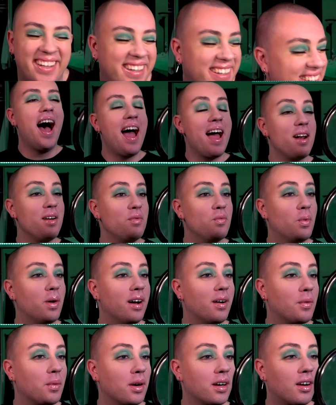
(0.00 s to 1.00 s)
And
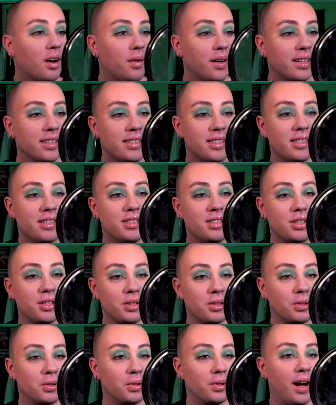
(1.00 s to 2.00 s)
what we're going to
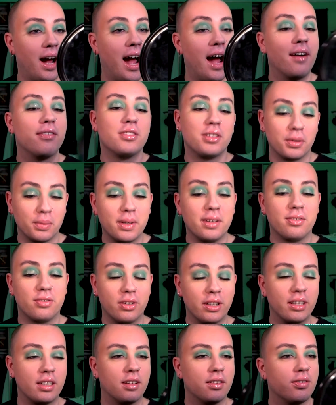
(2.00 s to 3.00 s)
do after we
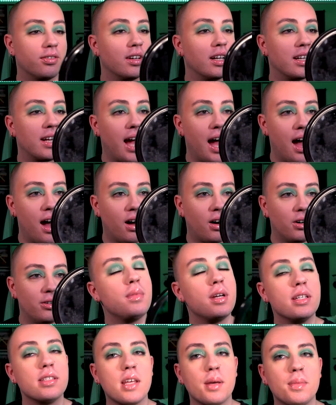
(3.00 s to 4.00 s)
freak the freak out
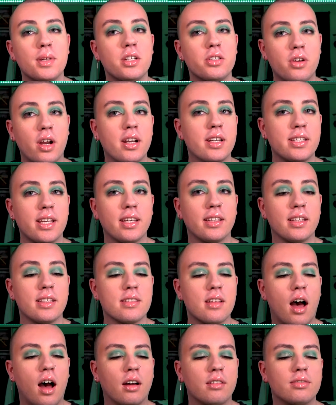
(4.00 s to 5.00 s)
is I'm gonna try to take these
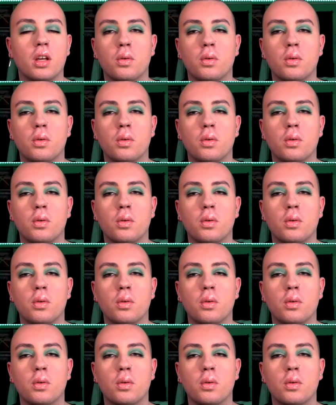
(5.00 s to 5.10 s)
off.